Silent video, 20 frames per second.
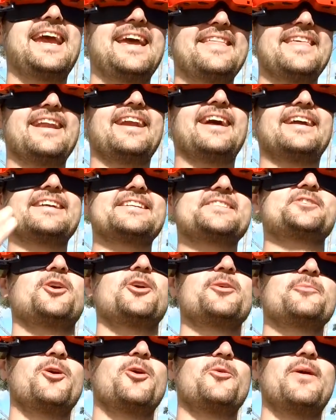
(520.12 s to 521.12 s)
Yeah, then I can
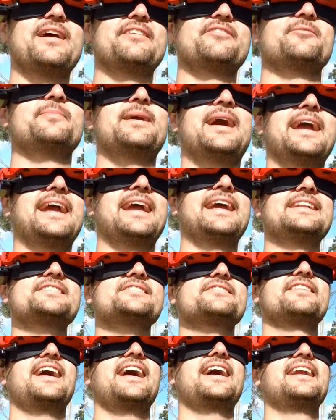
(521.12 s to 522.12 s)
talk more waving my hands
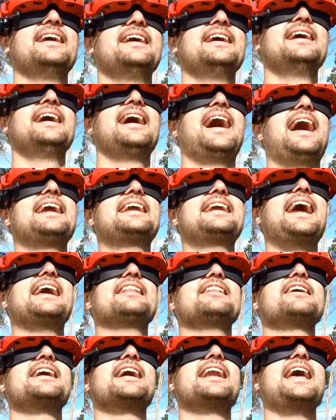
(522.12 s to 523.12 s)
around. Hey Cal,
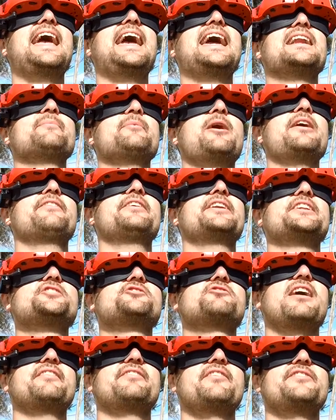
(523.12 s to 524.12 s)
I'm going to hand him over to
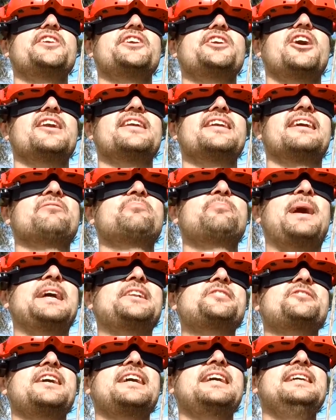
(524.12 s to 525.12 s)
Trev. Have you got enough
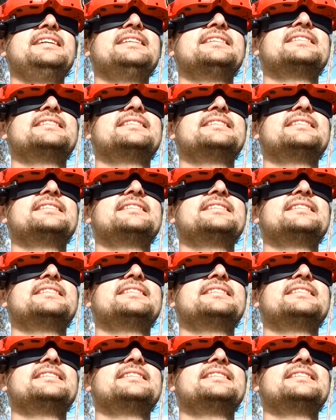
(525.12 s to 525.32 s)
battery?